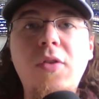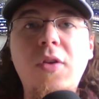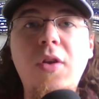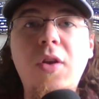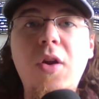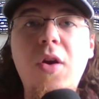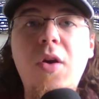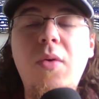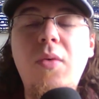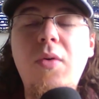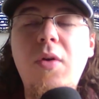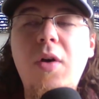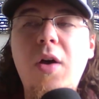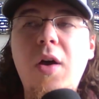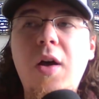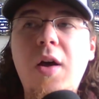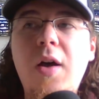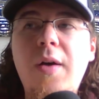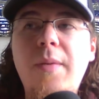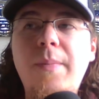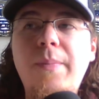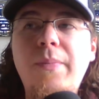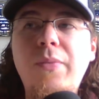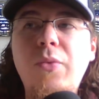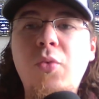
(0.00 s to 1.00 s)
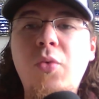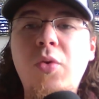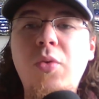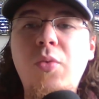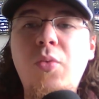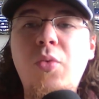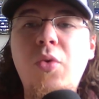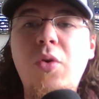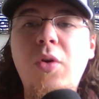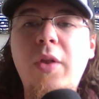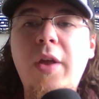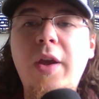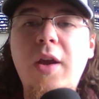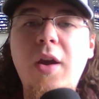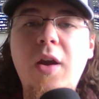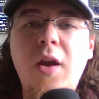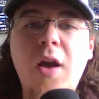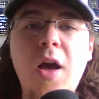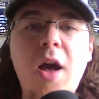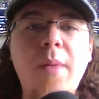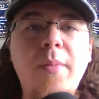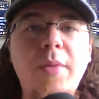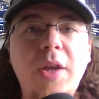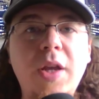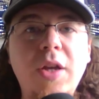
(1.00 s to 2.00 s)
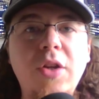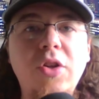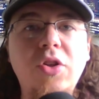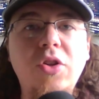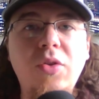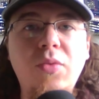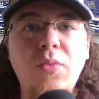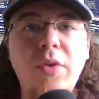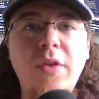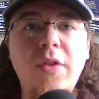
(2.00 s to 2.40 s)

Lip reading: we're like a combination.